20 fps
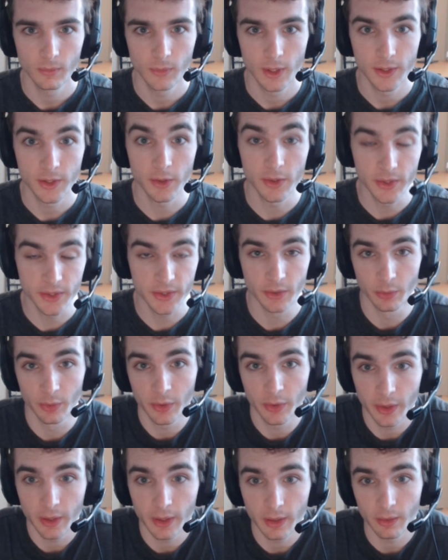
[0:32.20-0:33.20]
So this is a
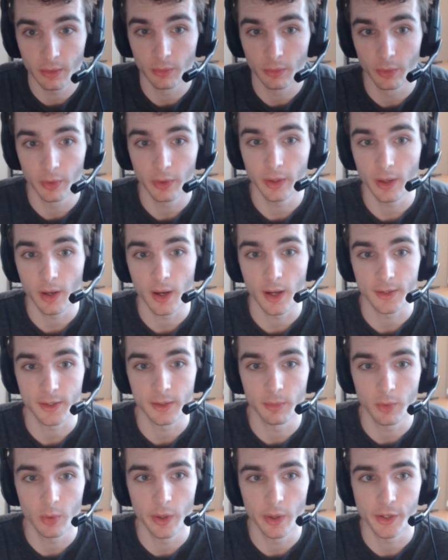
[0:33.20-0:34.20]
really
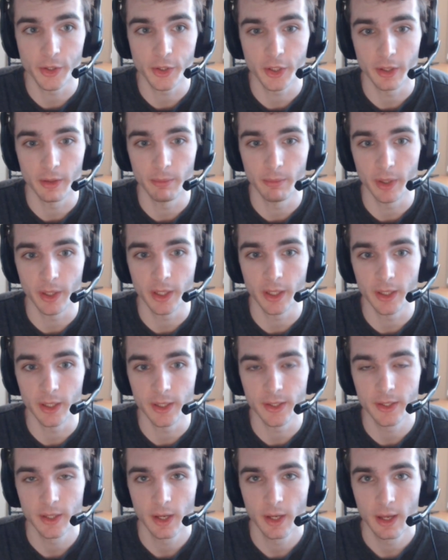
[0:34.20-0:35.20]
awesome question
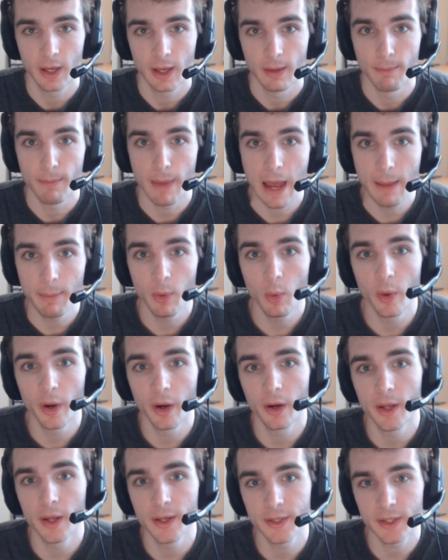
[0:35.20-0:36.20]
because map
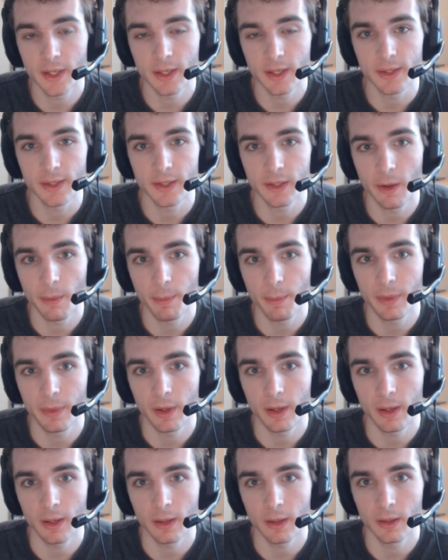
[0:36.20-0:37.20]
awareness is
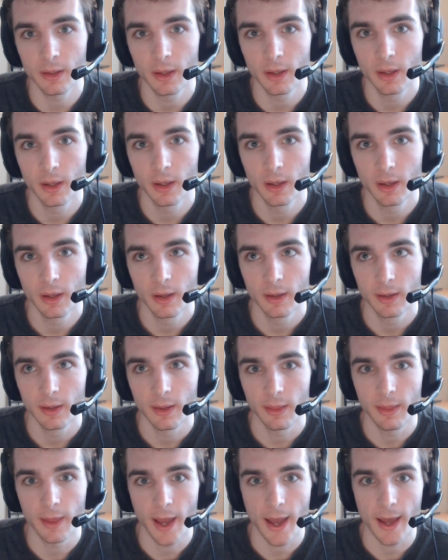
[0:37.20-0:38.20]
something
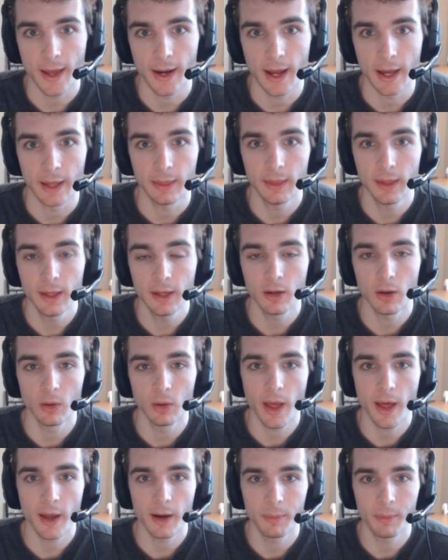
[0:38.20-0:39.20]
that I think a
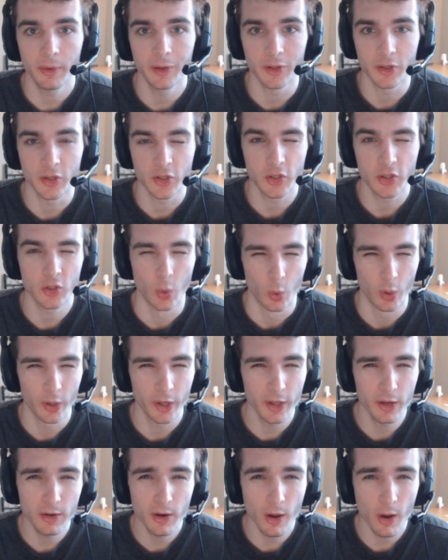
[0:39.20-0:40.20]
lot of players sort
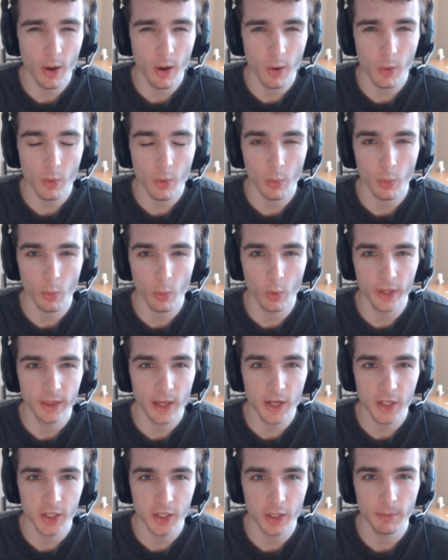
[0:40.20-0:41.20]
of know what
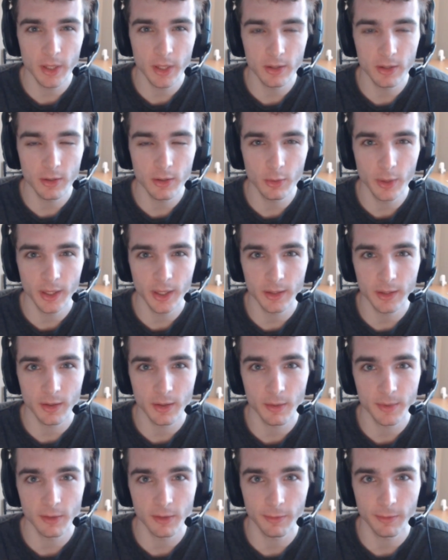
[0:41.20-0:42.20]
they should be doing in
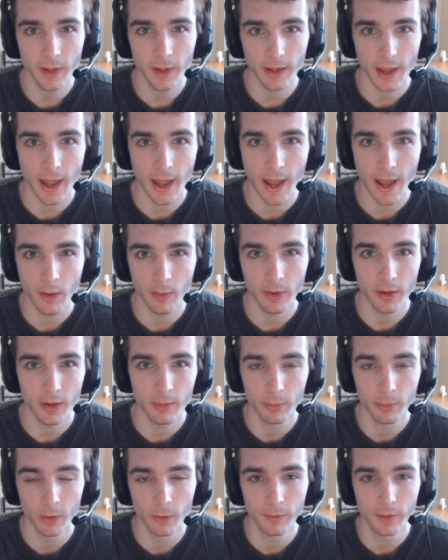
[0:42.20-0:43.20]
terms of like how to
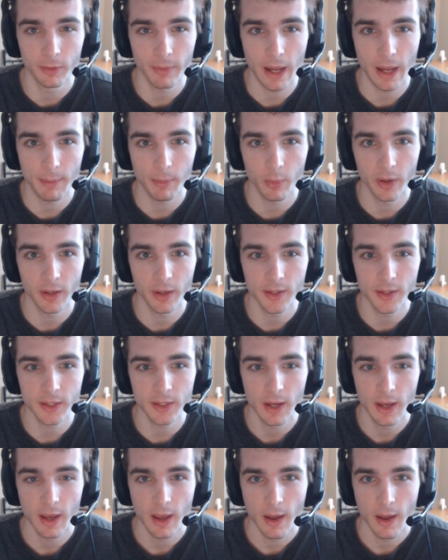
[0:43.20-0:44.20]
improve their map awareness,
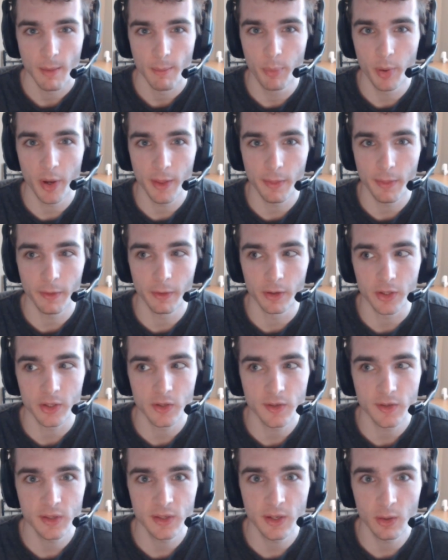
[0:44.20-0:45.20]
but there's
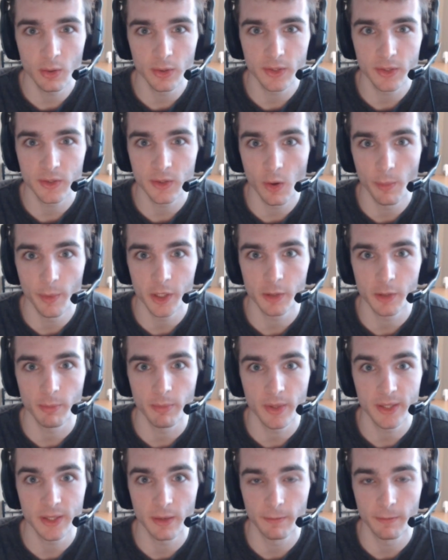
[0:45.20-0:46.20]
still so much
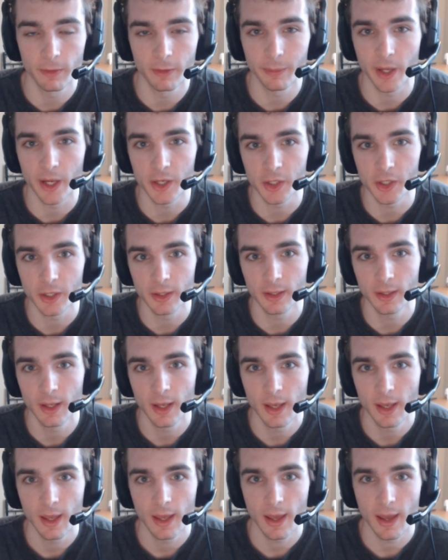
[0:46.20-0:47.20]
misinformation,
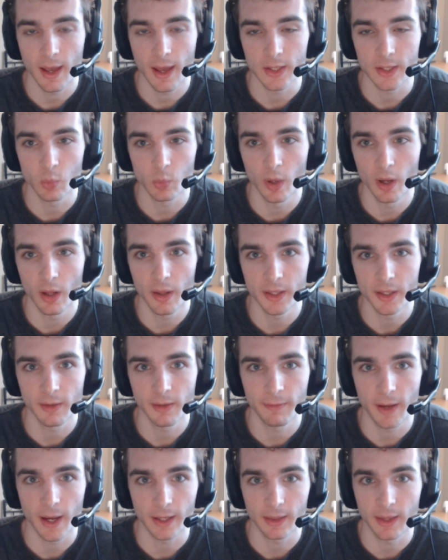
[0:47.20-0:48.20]
as well as the
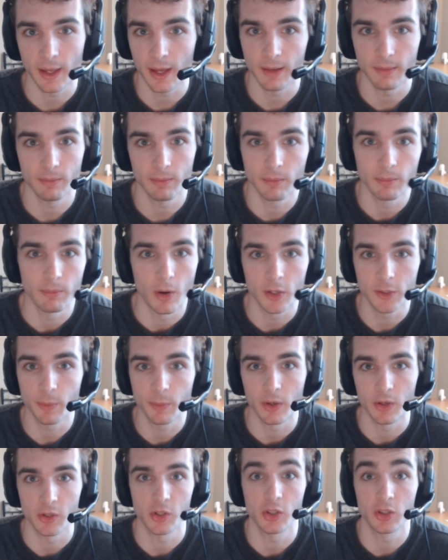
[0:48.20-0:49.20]
fact that most
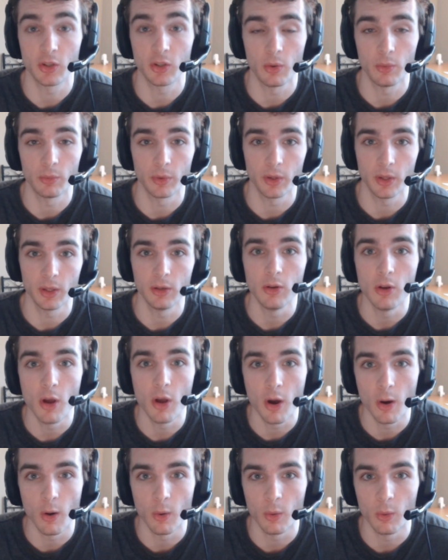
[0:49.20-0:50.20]
players just don't really
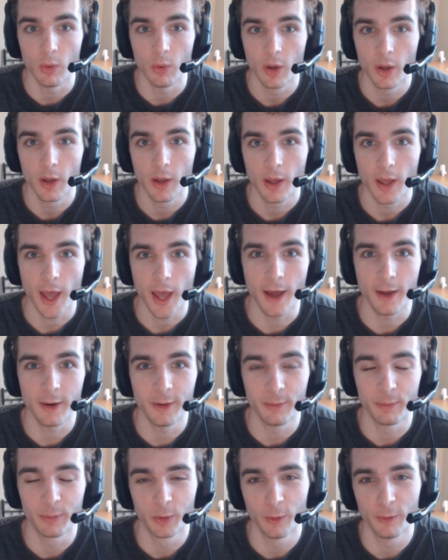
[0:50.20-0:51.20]
know how to
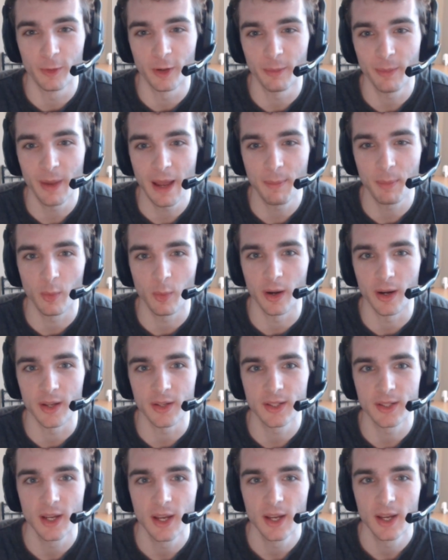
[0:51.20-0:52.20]
improve their map
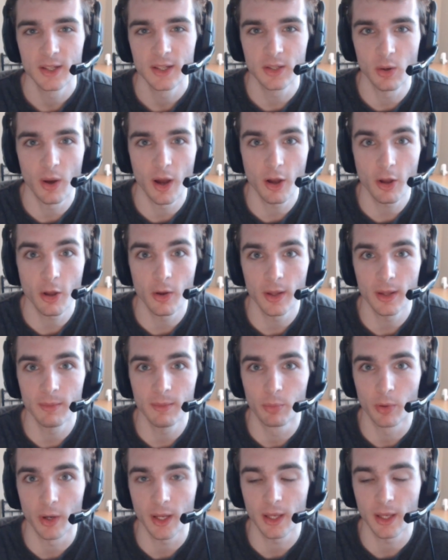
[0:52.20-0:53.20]
awareness. So I'll go ahead
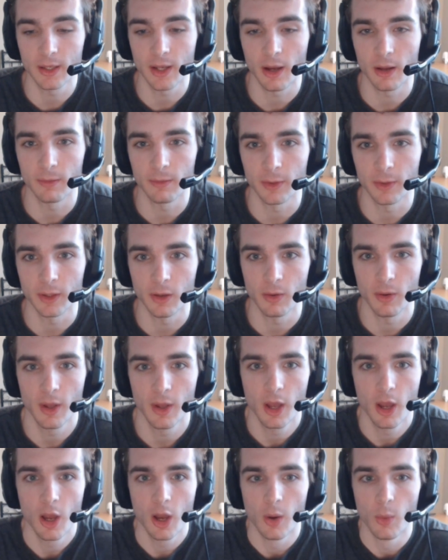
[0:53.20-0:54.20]
and break it down for you.
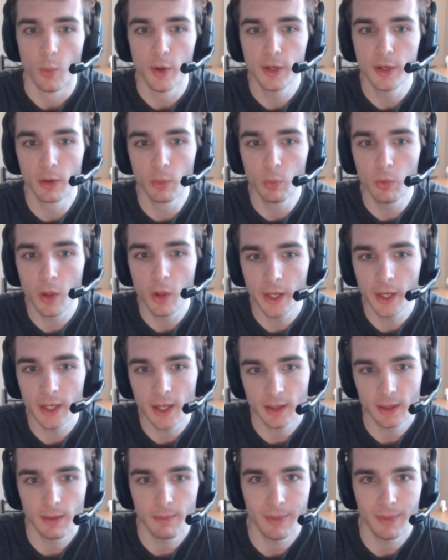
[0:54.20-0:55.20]
When you're looking
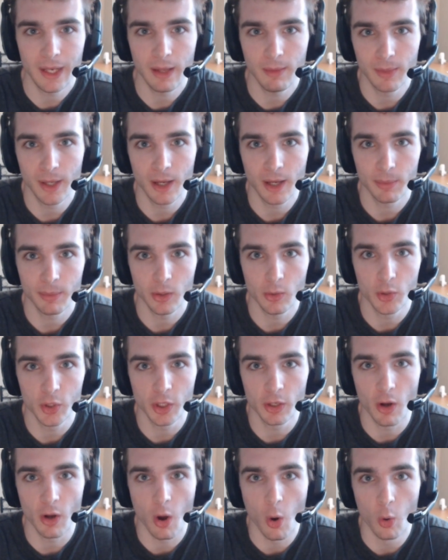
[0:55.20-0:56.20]
at the minimap, you
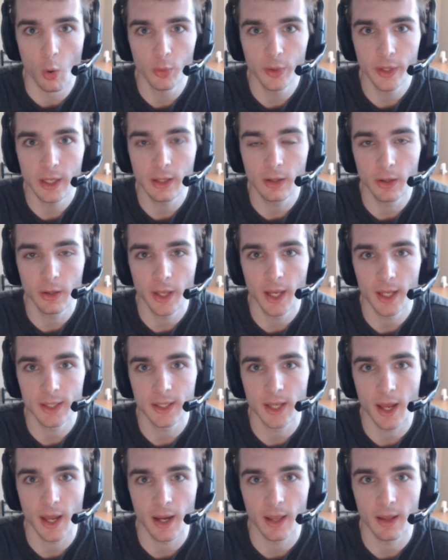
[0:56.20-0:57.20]
should only glance
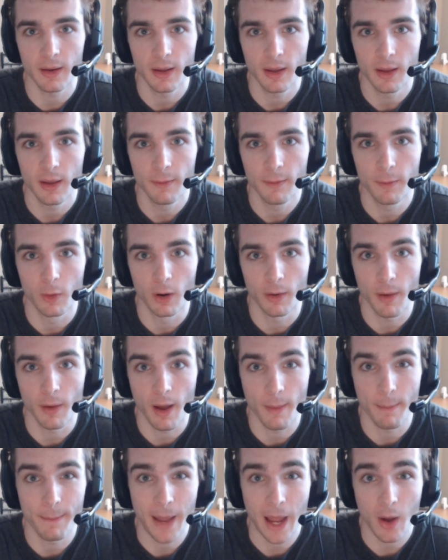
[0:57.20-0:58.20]
at it for
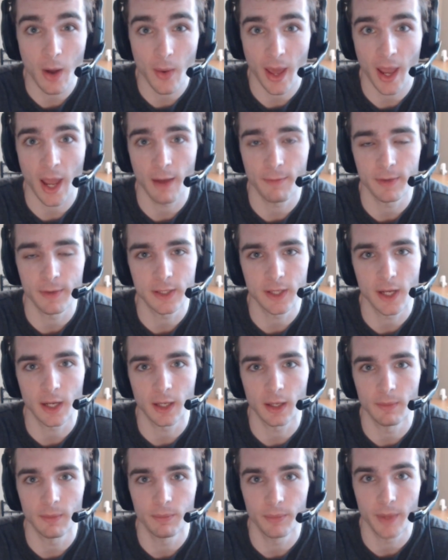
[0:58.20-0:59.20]
about half a
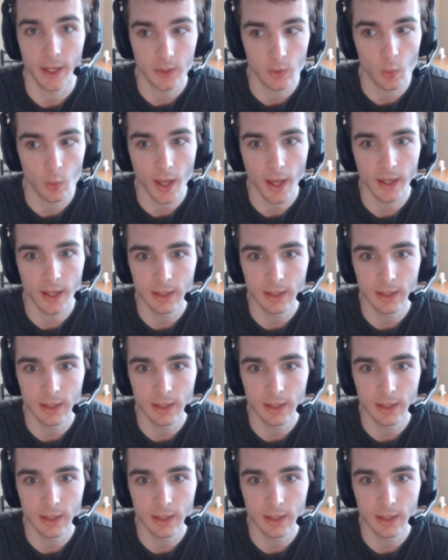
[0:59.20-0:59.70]
second. That's what I